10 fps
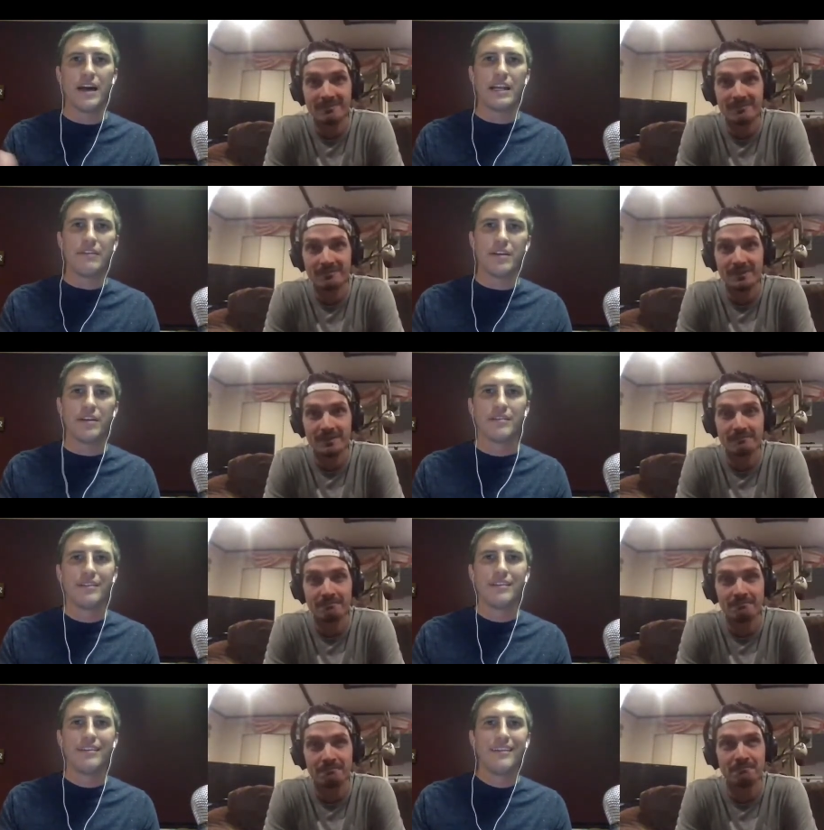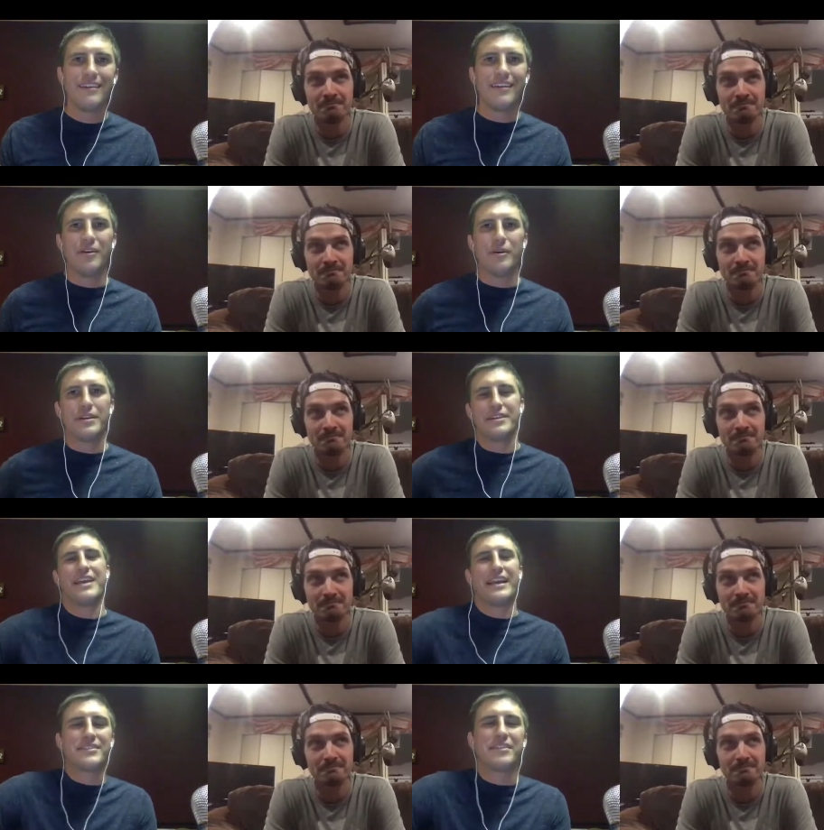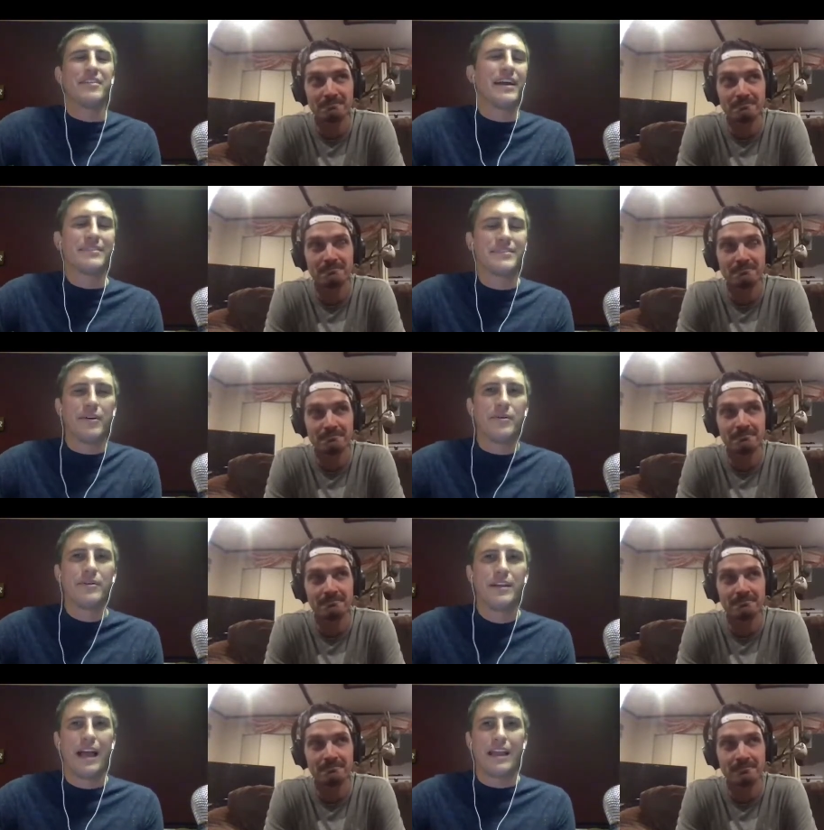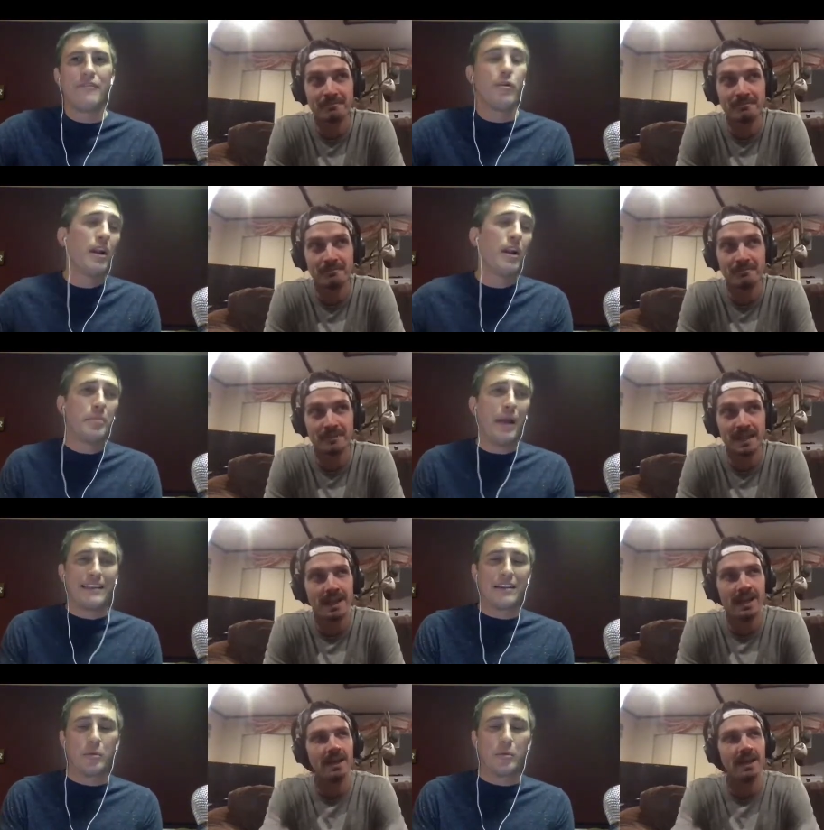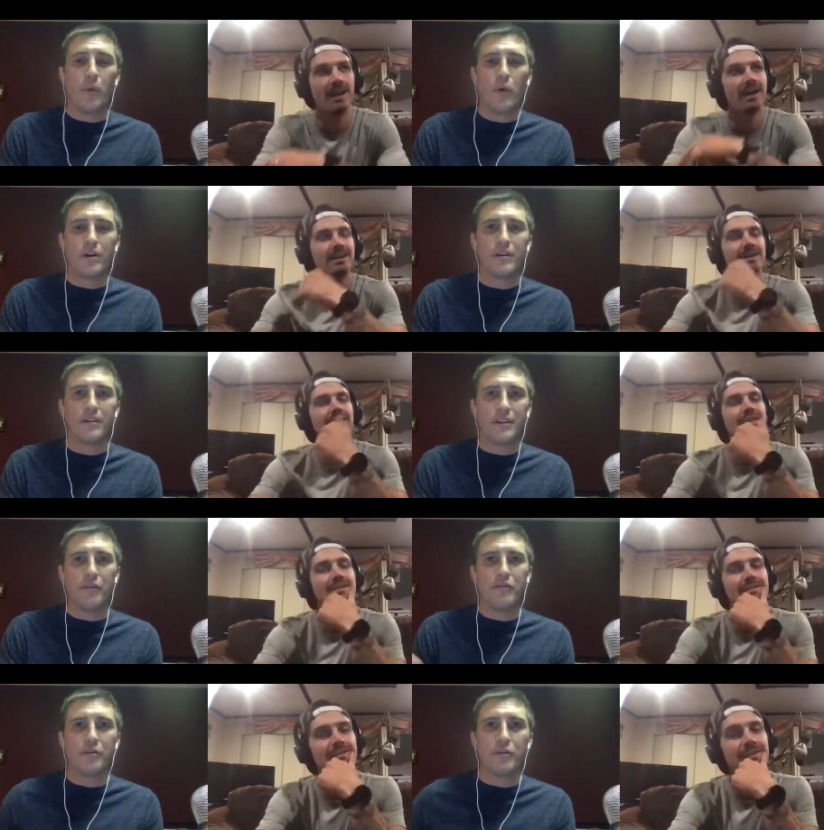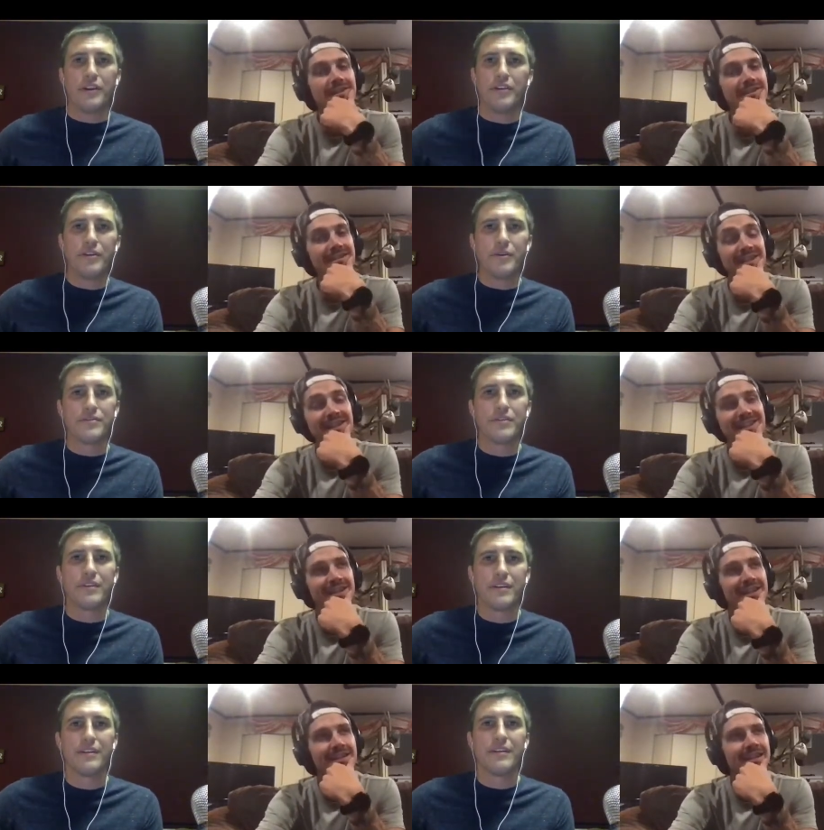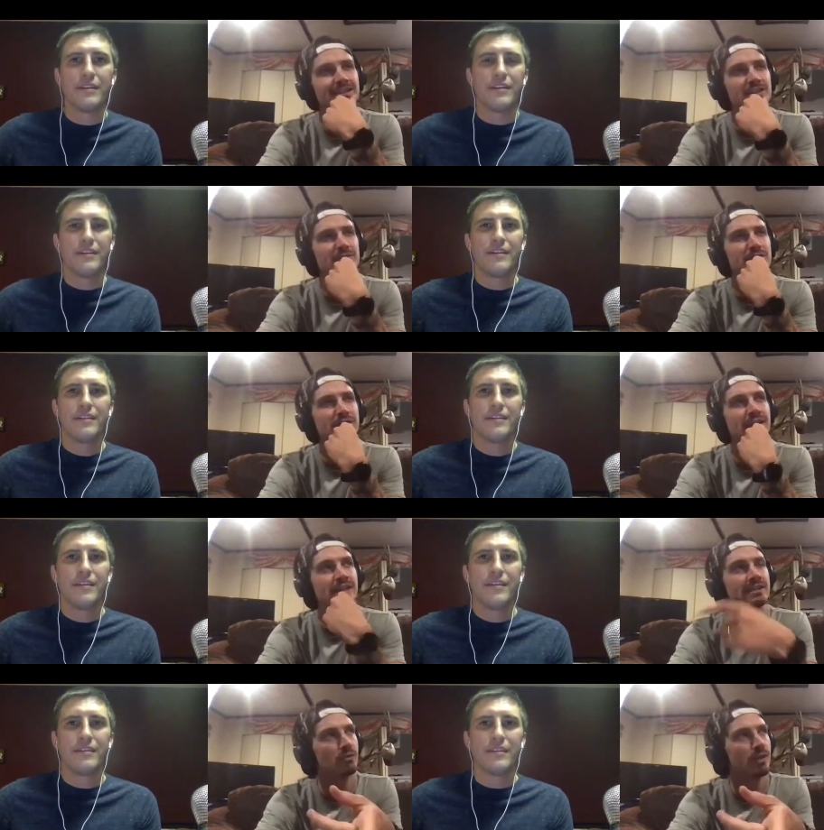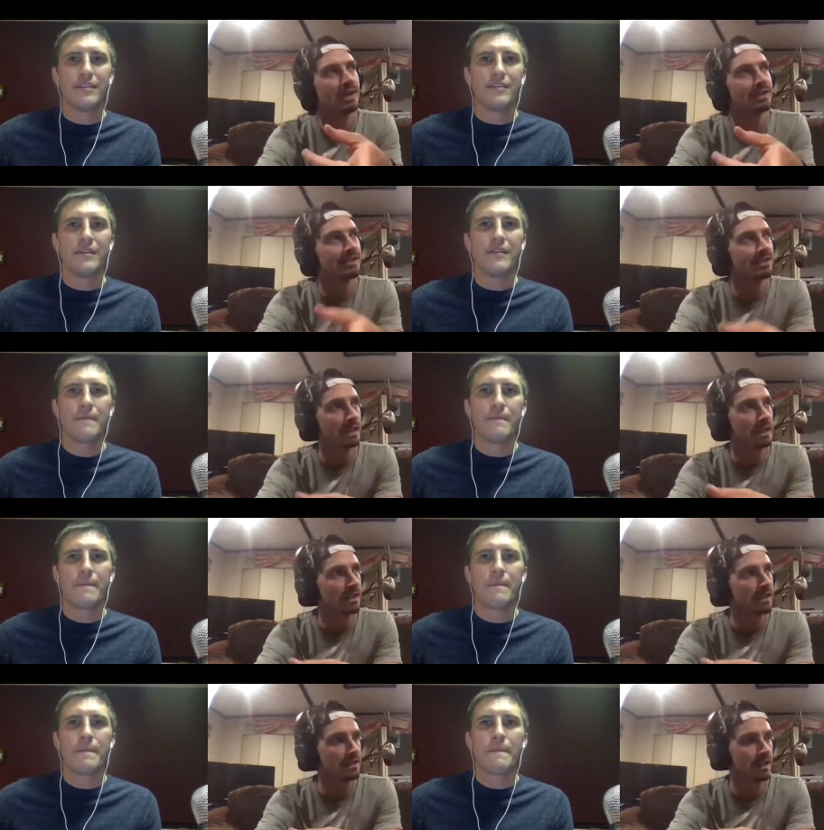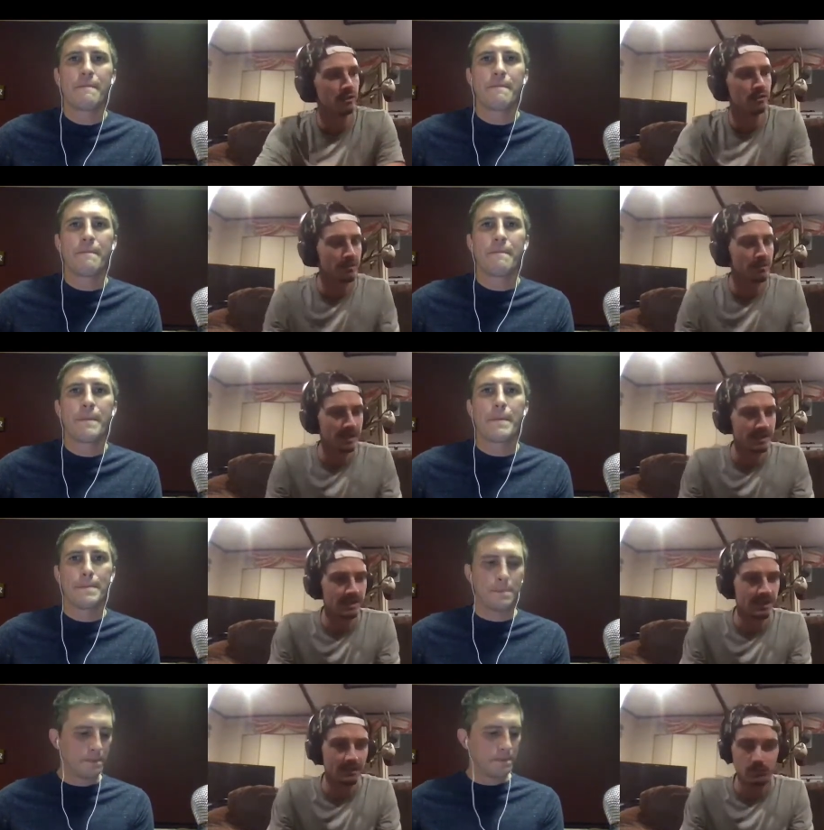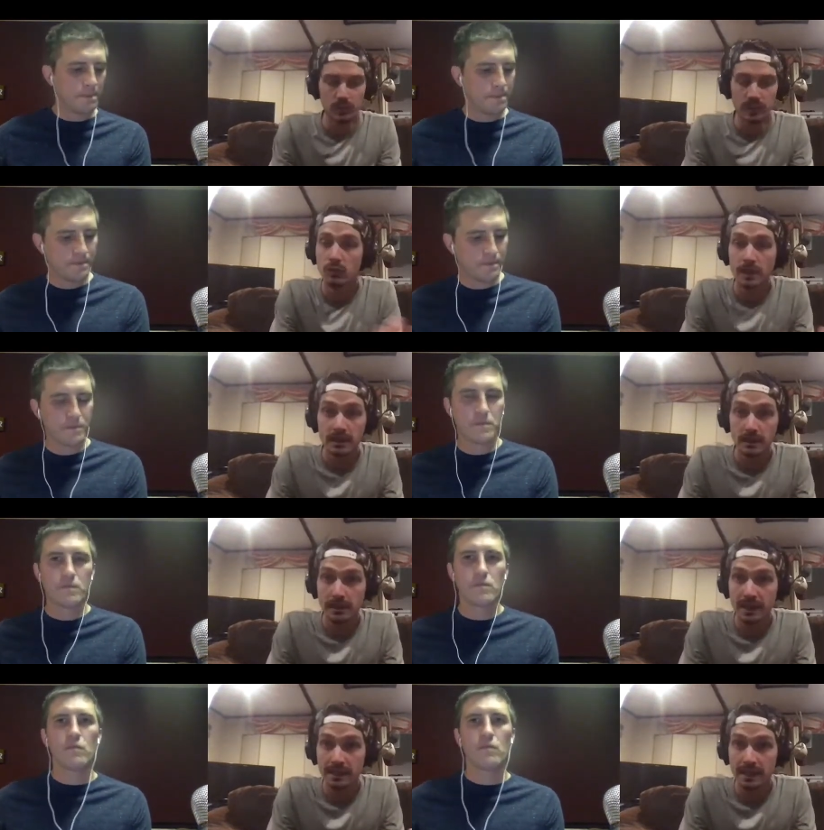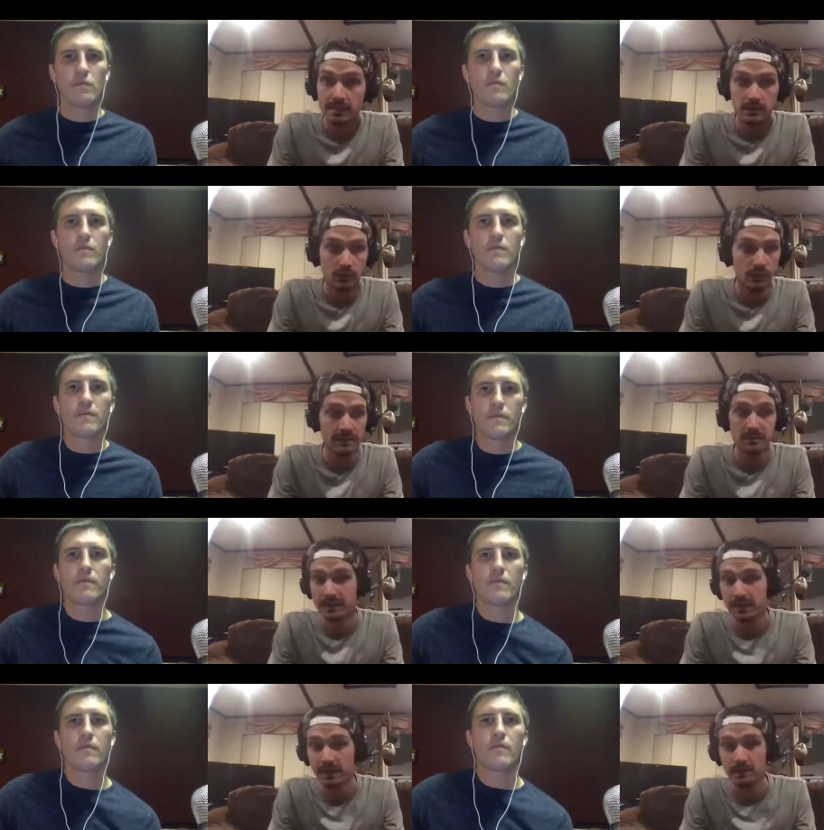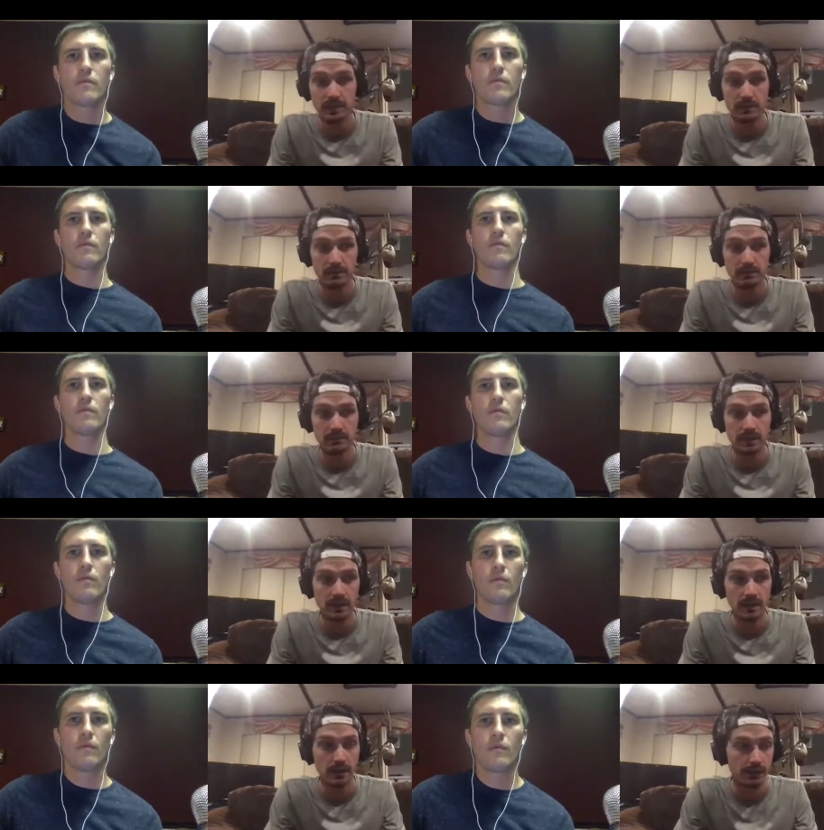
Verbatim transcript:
Speaker 1: not even a mm. you know a second's glance. So if you want to unpack that a little bit more, you know, feel free to. Yeah,
Speaker 2: that's super fair. So rest mm-hmm. is really contextual, right? Because mm-hmm. we do a weekly podcast. We're about to put out a print, uh,